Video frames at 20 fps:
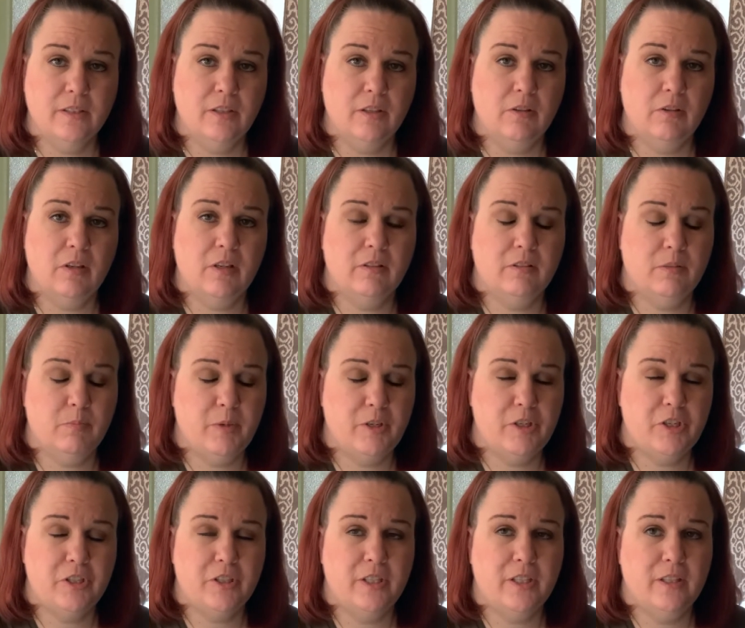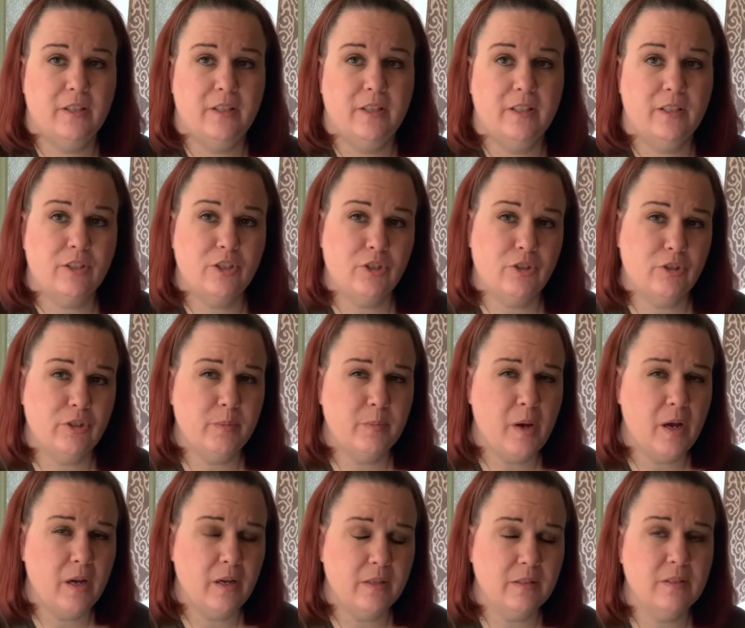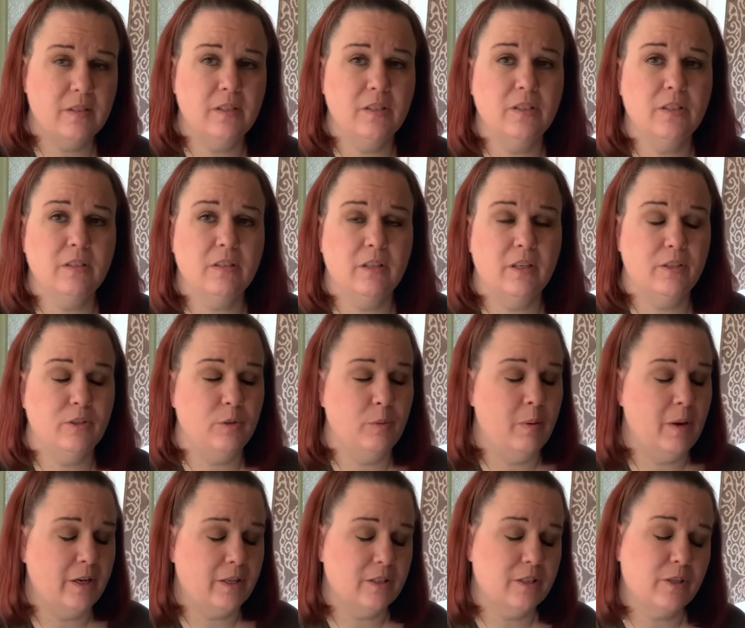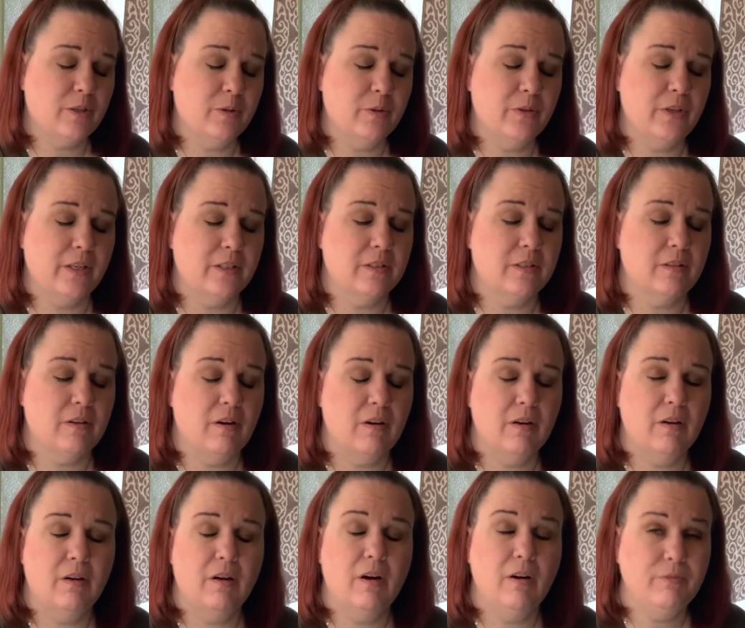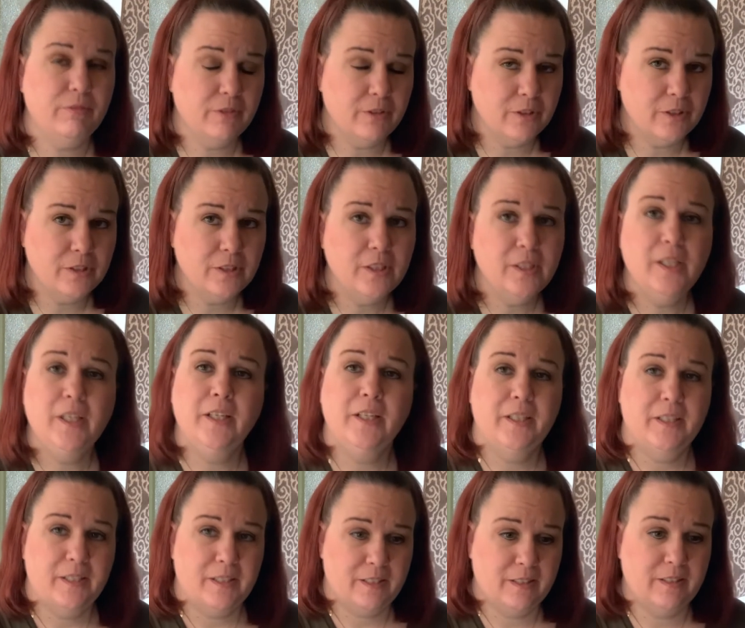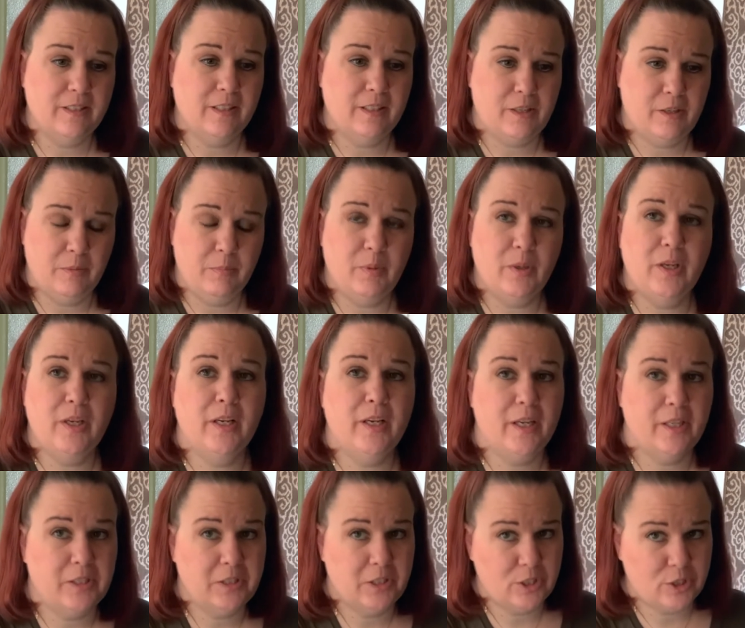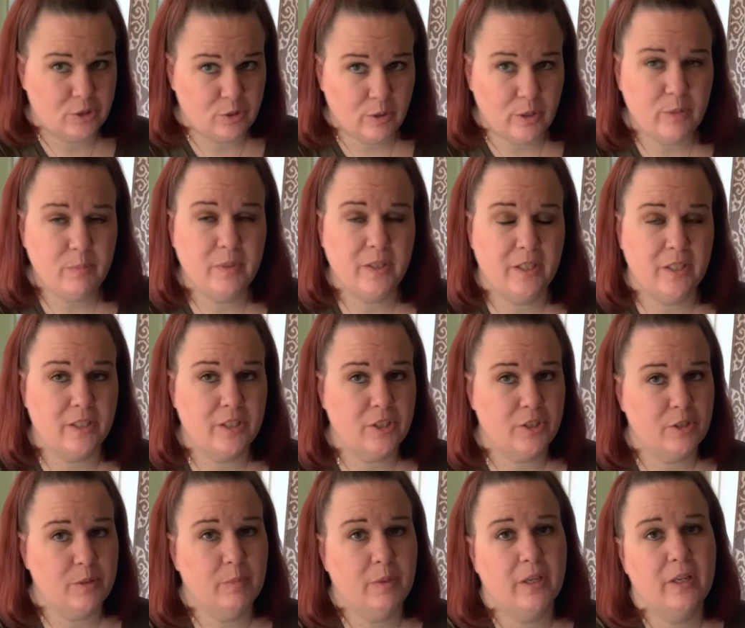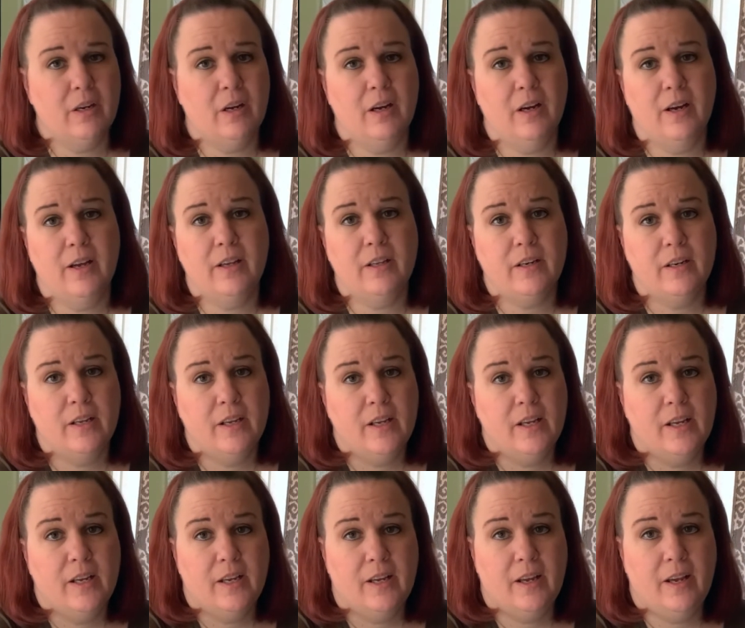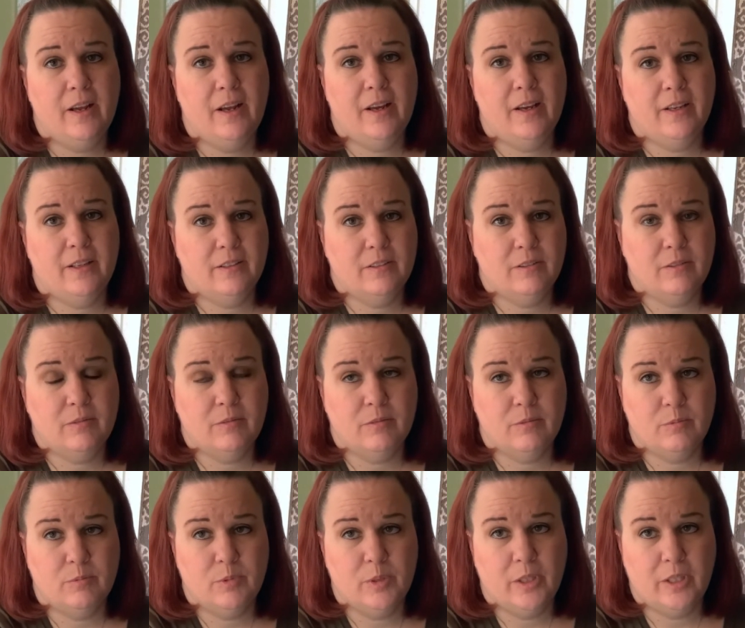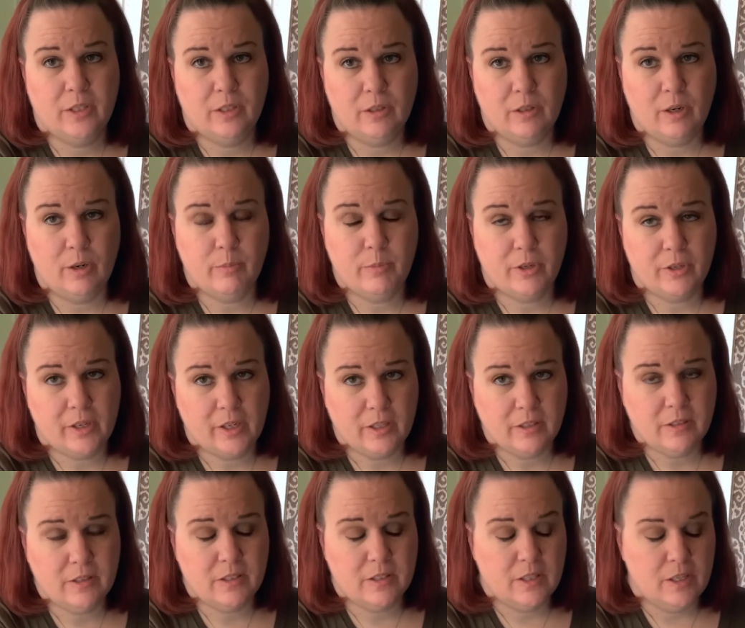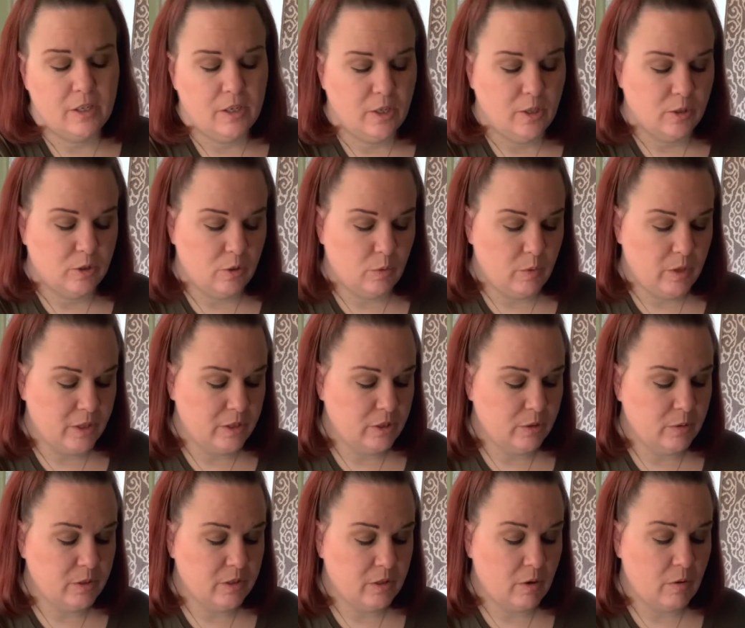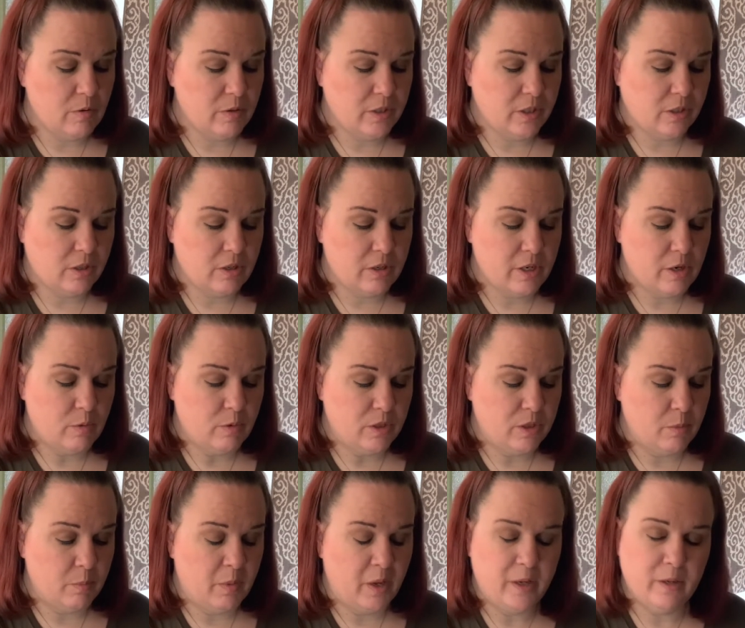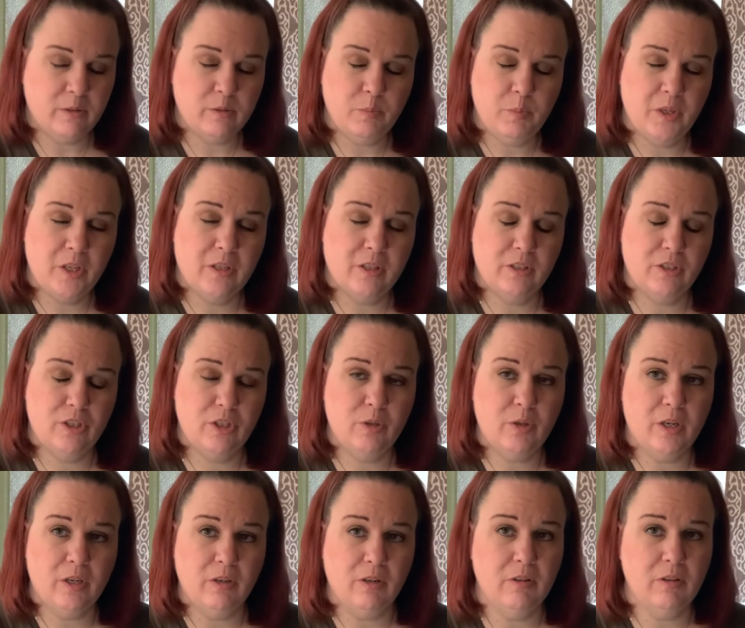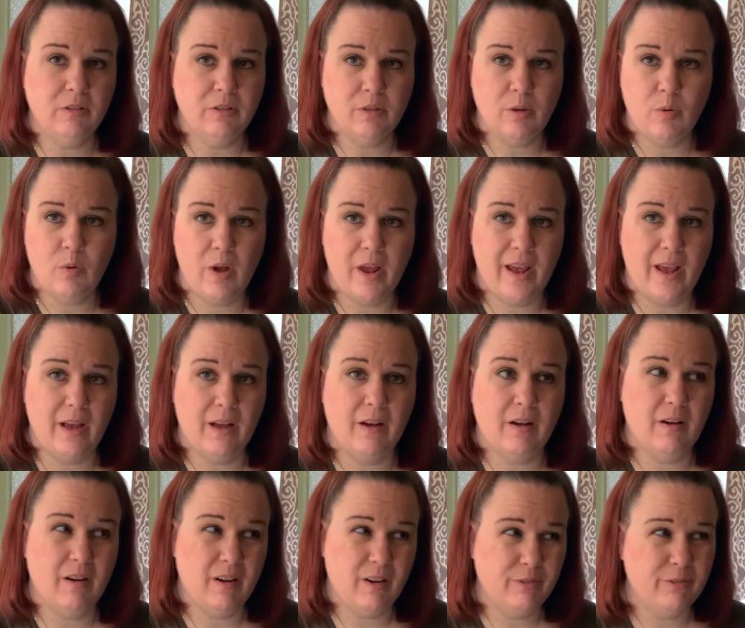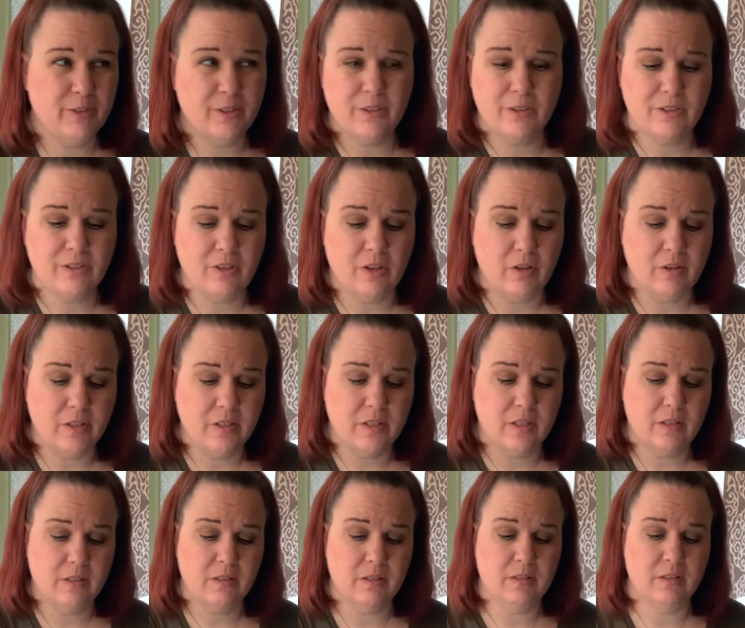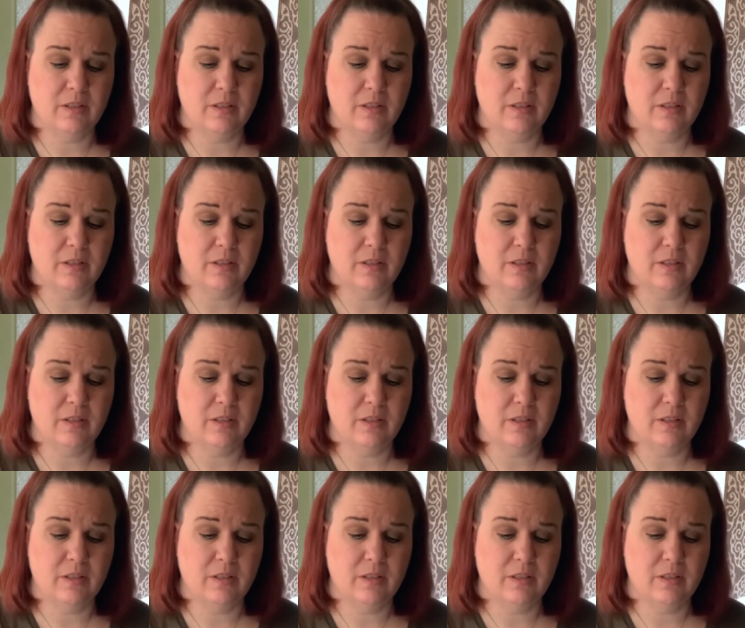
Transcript: especially in the extreme hots in New Mexico. That's awful because it can be extremely, extremely hot and really alarm your guests. So what I do is I always start out with a mild, because you can also offer salsas